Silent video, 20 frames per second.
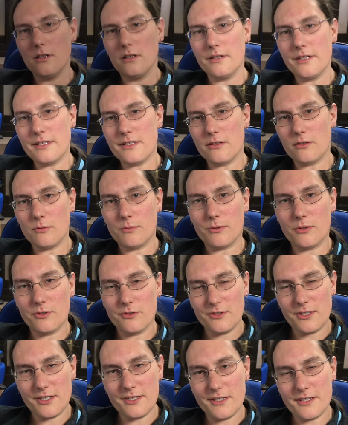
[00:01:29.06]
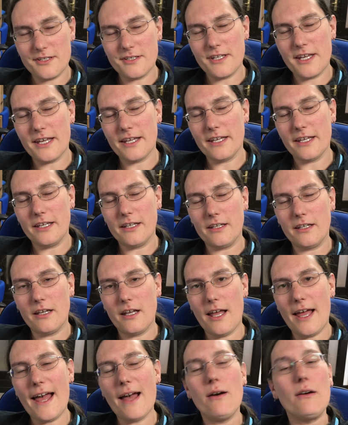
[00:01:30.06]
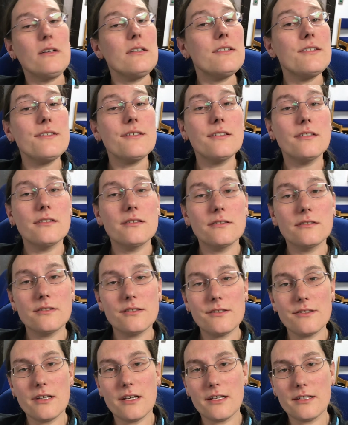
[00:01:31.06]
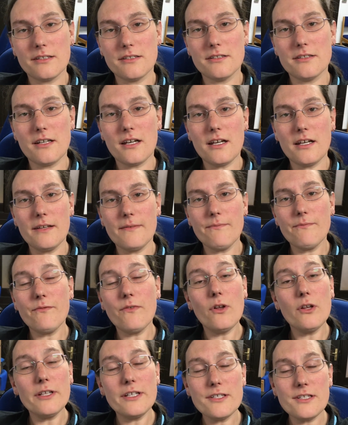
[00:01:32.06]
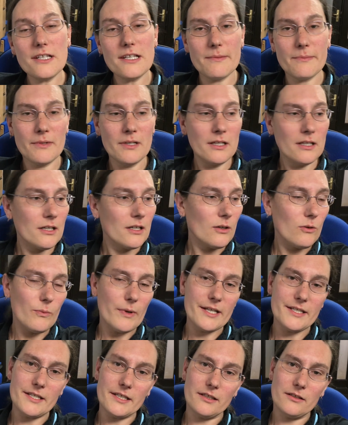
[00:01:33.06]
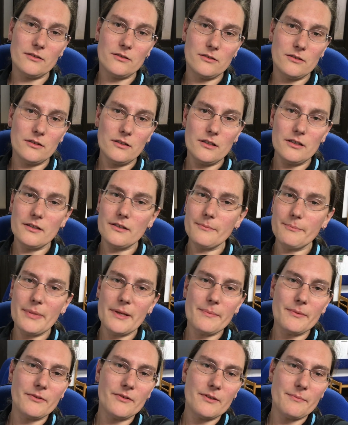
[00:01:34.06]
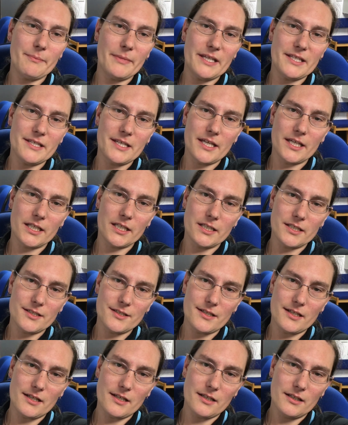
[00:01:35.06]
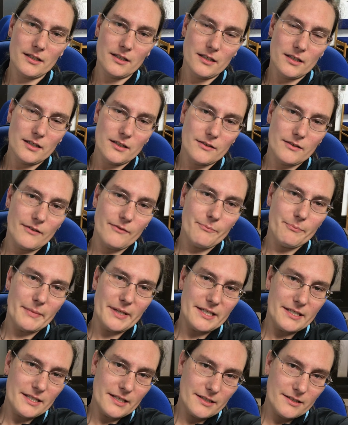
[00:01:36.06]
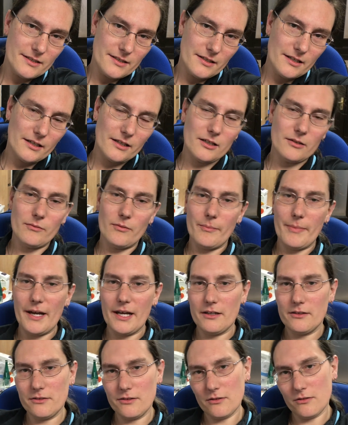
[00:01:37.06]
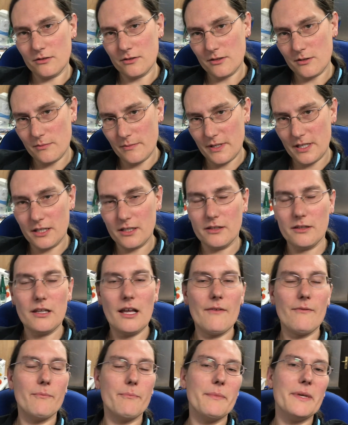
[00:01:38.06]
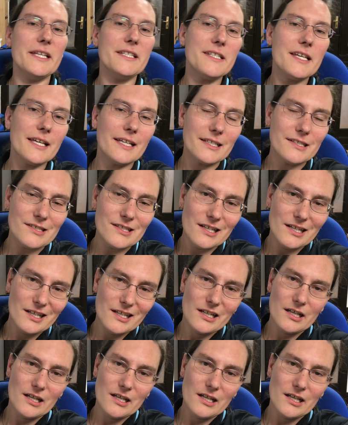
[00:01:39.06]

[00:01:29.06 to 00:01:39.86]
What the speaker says: This whole process is taking hours and I'm falling asleep, waiting on people are in meetings, they're having meetings and then coming back talking to me and having meetings.